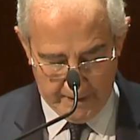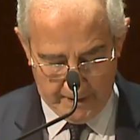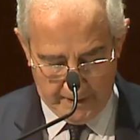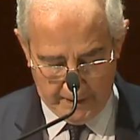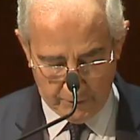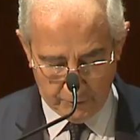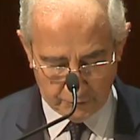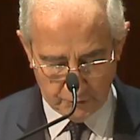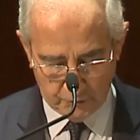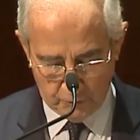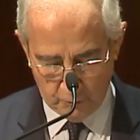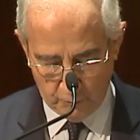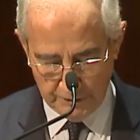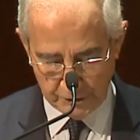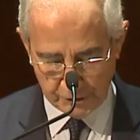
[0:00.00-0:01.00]
I also
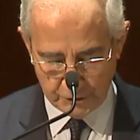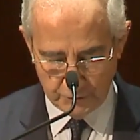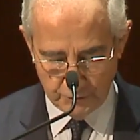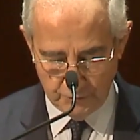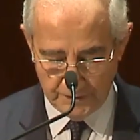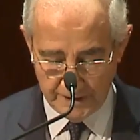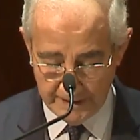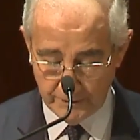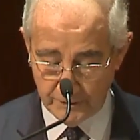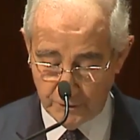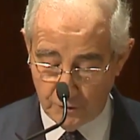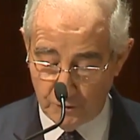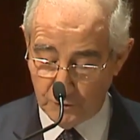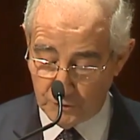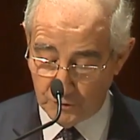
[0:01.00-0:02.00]
wish to thank the
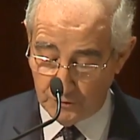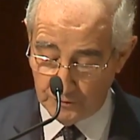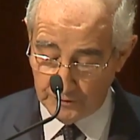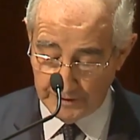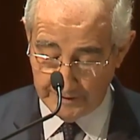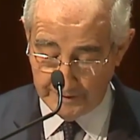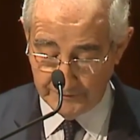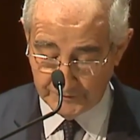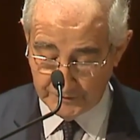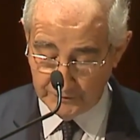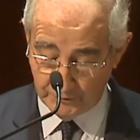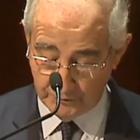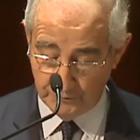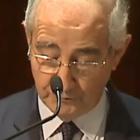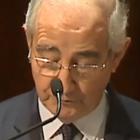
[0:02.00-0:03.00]
Hong Kong
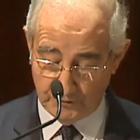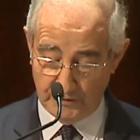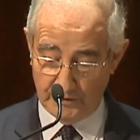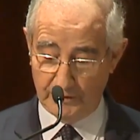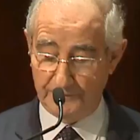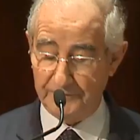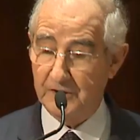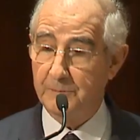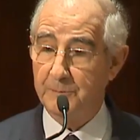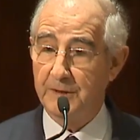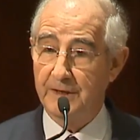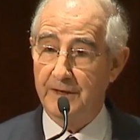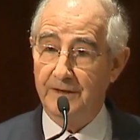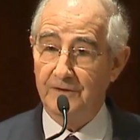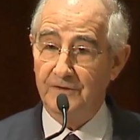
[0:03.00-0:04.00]
Institute of
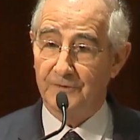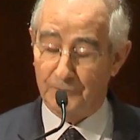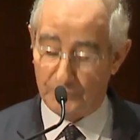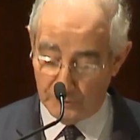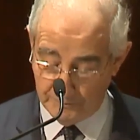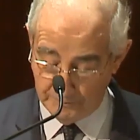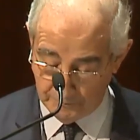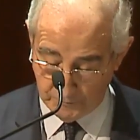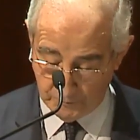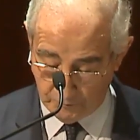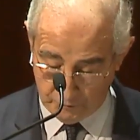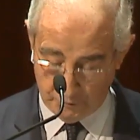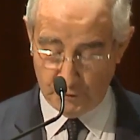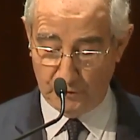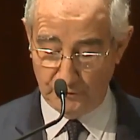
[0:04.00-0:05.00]
CPAs for
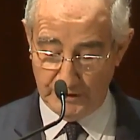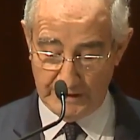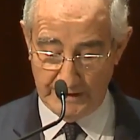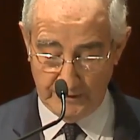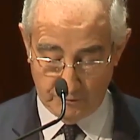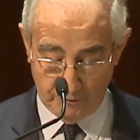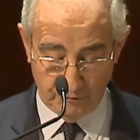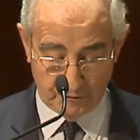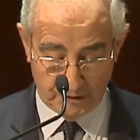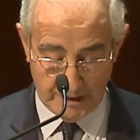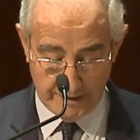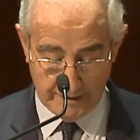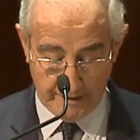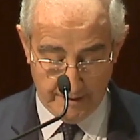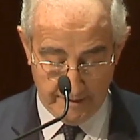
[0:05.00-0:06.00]
jointly
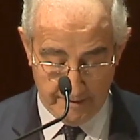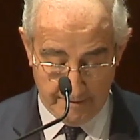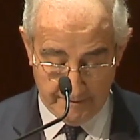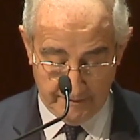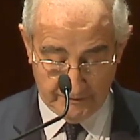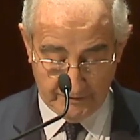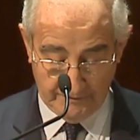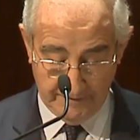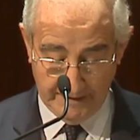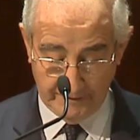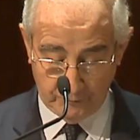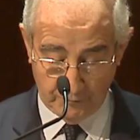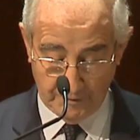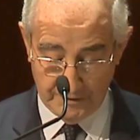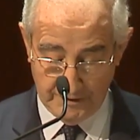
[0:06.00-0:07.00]
hosting this
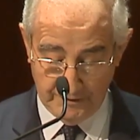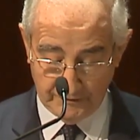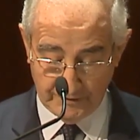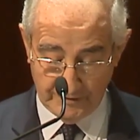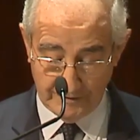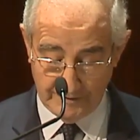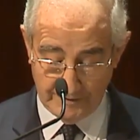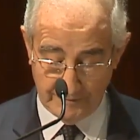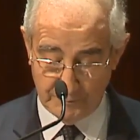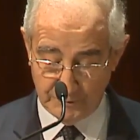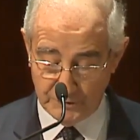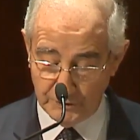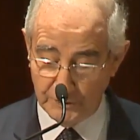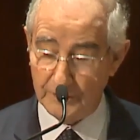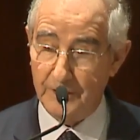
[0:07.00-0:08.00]
event with us, and in
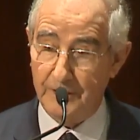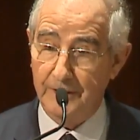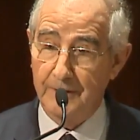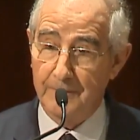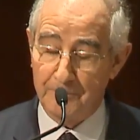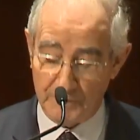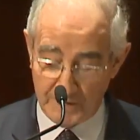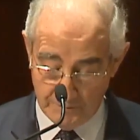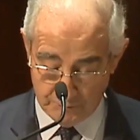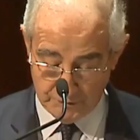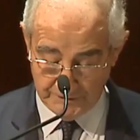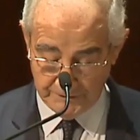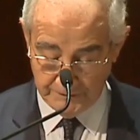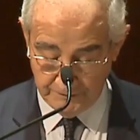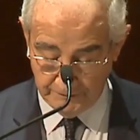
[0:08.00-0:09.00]
particular,
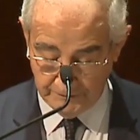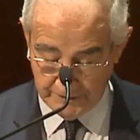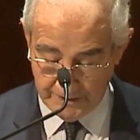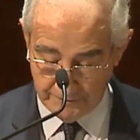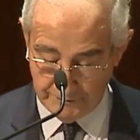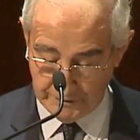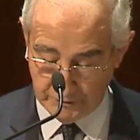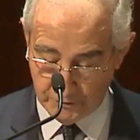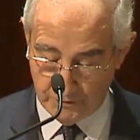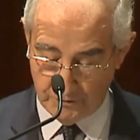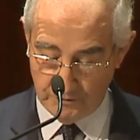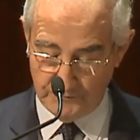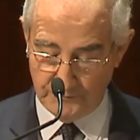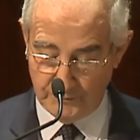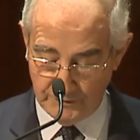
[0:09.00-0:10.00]
President Eric
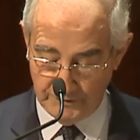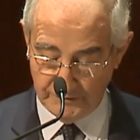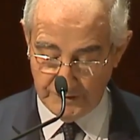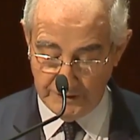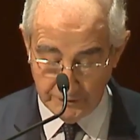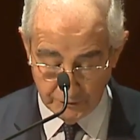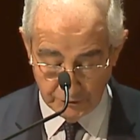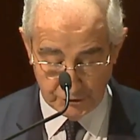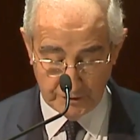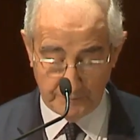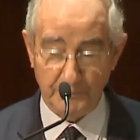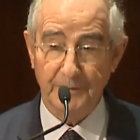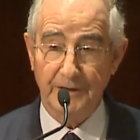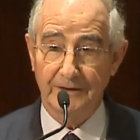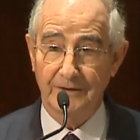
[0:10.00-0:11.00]
Tong for his
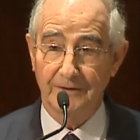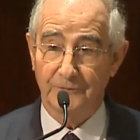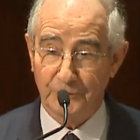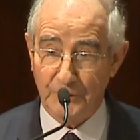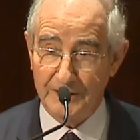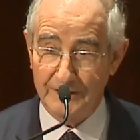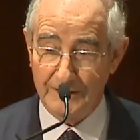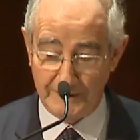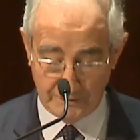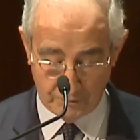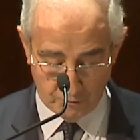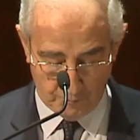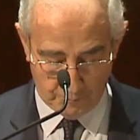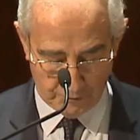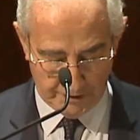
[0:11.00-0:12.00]
leadership and friendly
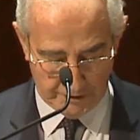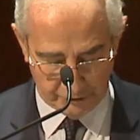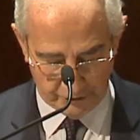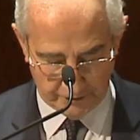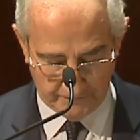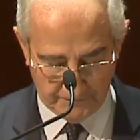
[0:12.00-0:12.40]
cooperation.